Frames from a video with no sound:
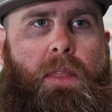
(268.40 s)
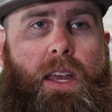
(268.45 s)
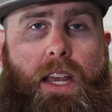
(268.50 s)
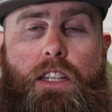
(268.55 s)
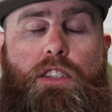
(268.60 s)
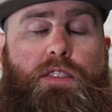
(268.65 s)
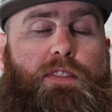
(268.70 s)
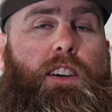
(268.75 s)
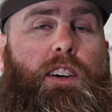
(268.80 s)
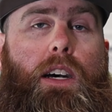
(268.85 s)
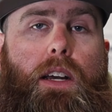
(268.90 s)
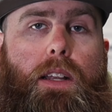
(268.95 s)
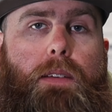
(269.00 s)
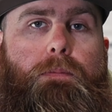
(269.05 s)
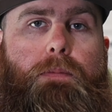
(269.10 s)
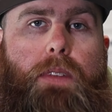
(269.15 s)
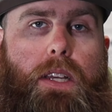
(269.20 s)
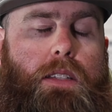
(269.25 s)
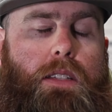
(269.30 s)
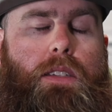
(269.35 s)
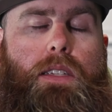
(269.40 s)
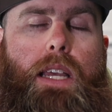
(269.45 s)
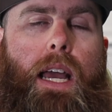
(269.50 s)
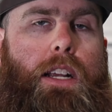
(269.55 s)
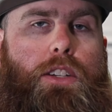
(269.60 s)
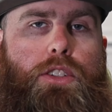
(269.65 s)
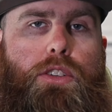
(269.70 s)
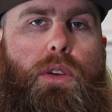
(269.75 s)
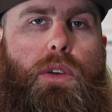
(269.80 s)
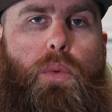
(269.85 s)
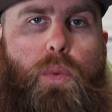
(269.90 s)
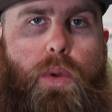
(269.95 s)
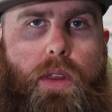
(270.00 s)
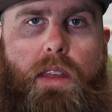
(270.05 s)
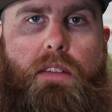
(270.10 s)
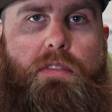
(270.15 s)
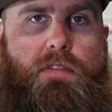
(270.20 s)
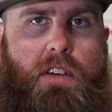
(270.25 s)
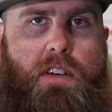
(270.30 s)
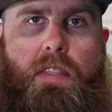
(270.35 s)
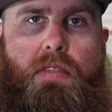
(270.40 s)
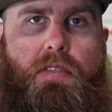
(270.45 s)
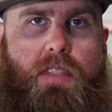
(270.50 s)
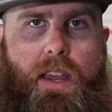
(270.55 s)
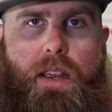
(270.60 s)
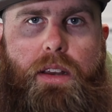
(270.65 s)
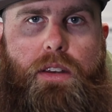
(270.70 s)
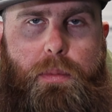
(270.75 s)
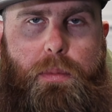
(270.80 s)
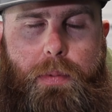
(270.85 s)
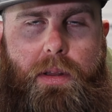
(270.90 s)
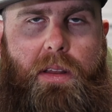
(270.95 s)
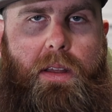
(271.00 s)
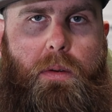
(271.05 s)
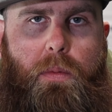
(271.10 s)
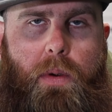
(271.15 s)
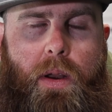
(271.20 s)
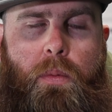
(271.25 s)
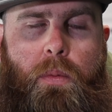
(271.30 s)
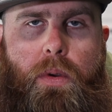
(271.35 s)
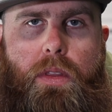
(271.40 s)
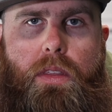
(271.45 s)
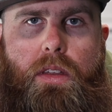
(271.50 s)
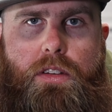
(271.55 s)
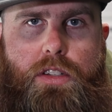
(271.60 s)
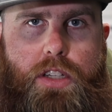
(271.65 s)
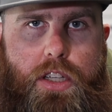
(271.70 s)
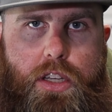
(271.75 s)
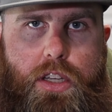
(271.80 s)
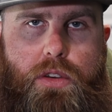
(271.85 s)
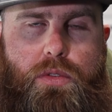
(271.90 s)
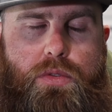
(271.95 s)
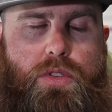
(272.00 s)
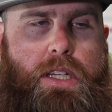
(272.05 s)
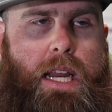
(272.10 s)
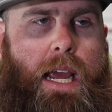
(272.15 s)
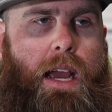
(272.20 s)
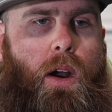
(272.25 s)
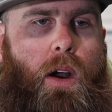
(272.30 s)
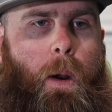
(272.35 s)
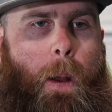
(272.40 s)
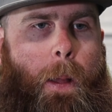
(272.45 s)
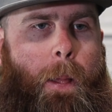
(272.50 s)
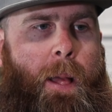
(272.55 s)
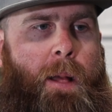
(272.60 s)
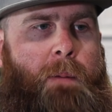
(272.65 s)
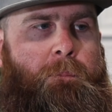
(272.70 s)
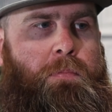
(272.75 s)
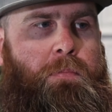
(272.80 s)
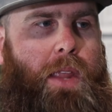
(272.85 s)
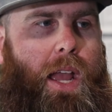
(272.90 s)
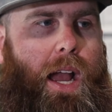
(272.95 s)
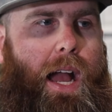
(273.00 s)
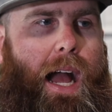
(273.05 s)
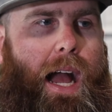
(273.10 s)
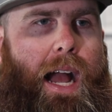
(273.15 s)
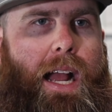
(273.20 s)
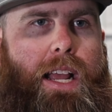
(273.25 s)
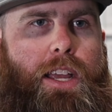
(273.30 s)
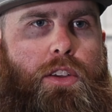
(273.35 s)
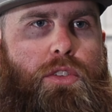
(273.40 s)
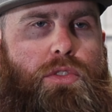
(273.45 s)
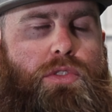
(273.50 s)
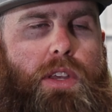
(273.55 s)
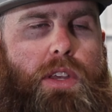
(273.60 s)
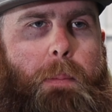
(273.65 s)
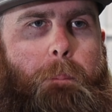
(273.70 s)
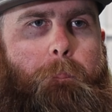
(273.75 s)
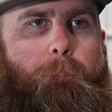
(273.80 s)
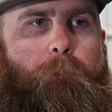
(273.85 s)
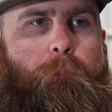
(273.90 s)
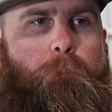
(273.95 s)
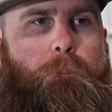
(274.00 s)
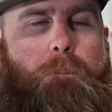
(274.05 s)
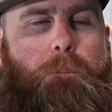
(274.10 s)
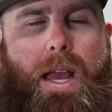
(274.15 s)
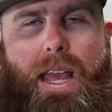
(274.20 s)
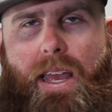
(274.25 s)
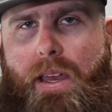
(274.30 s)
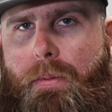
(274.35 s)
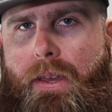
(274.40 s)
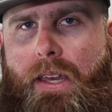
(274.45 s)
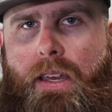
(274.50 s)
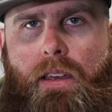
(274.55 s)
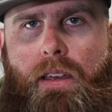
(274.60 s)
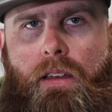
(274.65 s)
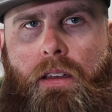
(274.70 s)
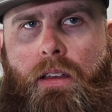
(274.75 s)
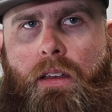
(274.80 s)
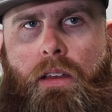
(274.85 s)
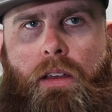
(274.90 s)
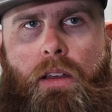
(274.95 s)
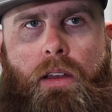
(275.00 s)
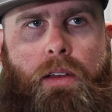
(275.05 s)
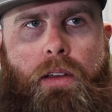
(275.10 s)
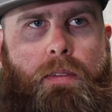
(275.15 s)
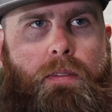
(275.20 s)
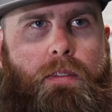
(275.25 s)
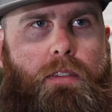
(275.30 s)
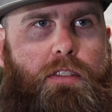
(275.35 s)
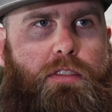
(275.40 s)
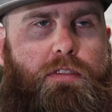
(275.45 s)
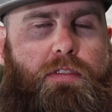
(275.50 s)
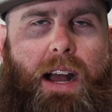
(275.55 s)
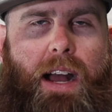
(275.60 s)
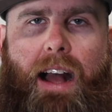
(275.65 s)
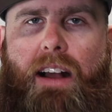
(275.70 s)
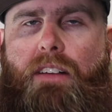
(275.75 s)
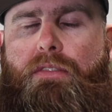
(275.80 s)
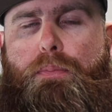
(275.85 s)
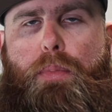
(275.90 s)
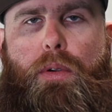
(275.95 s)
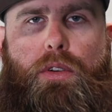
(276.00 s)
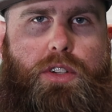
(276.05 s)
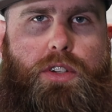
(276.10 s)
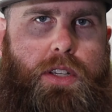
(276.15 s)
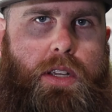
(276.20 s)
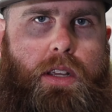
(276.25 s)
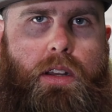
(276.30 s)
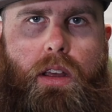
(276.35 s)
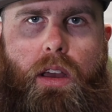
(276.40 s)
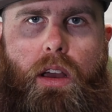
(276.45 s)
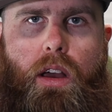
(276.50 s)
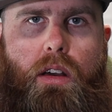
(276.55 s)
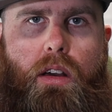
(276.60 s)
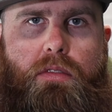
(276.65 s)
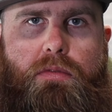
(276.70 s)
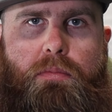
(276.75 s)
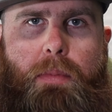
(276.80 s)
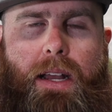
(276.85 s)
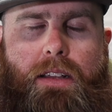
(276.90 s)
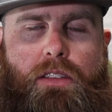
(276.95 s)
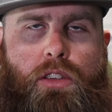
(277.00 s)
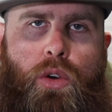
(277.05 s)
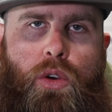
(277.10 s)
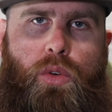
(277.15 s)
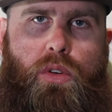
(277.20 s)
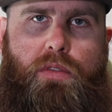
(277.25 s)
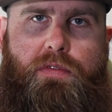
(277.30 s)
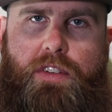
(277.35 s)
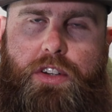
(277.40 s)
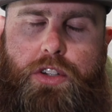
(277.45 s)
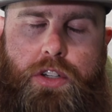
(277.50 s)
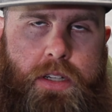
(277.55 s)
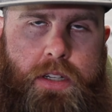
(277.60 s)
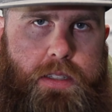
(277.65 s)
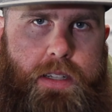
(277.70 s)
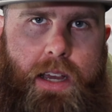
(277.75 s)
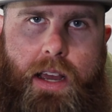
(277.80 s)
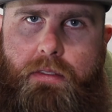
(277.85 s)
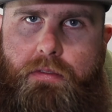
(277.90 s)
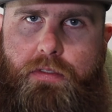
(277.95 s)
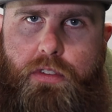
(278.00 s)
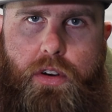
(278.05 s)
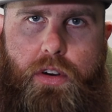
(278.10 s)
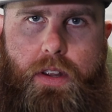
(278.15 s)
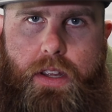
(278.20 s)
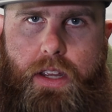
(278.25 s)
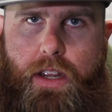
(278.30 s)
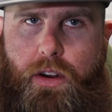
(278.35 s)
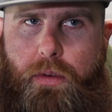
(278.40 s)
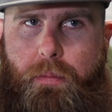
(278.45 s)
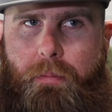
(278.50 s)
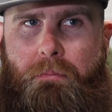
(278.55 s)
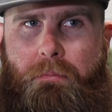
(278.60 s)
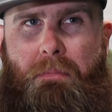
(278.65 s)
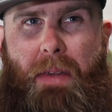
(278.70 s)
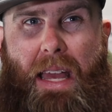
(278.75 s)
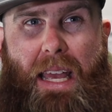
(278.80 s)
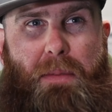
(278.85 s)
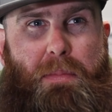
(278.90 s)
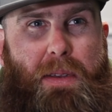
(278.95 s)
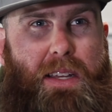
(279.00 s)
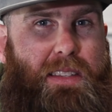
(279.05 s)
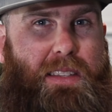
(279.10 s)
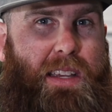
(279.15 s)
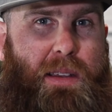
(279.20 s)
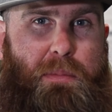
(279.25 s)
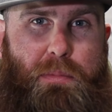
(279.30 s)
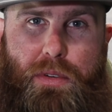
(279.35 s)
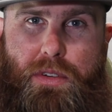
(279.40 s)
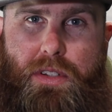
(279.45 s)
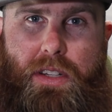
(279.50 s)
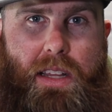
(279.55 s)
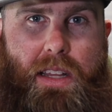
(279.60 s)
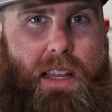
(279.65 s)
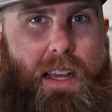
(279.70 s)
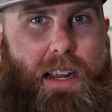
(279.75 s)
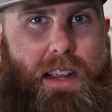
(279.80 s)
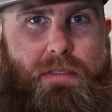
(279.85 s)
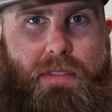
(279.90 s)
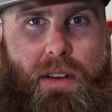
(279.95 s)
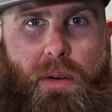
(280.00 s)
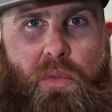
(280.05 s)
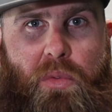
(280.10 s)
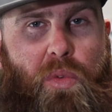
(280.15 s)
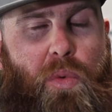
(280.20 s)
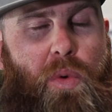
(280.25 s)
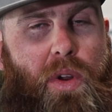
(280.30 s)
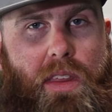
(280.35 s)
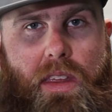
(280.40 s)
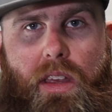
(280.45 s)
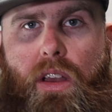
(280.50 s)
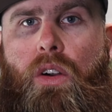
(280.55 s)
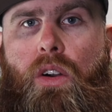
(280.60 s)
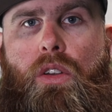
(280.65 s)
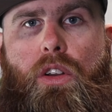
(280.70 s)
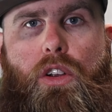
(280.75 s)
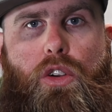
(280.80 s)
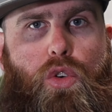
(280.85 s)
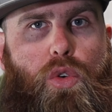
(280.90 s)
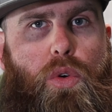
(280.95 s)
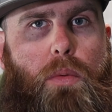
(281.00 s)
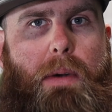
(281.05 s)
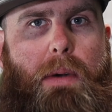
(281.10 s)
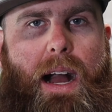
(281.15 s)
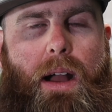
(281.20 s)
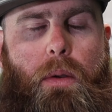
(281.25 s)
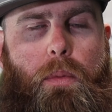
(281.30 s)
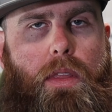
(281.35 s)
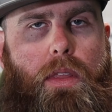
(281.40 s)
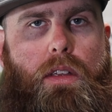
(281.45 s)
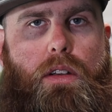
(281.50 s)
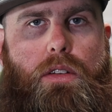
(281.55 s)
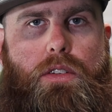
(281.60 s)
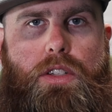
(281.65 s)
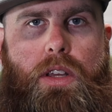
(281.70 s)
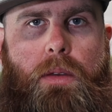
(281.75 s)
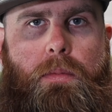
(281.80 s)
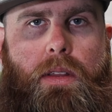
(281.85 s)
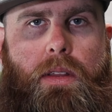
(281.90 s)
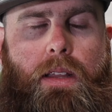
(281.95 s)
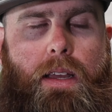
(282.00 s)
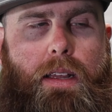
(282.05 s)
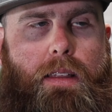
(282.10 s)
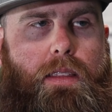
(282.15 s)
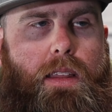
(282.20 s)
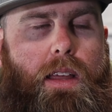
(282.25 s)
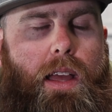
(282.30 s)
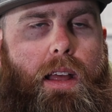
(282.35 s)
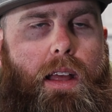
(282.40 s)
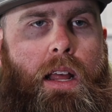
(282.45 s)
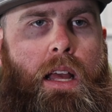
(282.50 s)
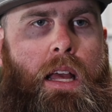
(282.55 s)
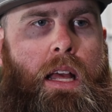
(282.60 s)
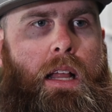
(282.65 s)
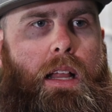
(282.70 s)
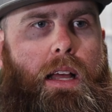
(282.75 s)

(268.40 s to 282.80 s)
It's fun. It's actually a really fun thing to play around with and to use. Now, I use it maybe 5% of my total fishing time for a year, maybe 10%, like if I'm really on a cool bite with it or something like that.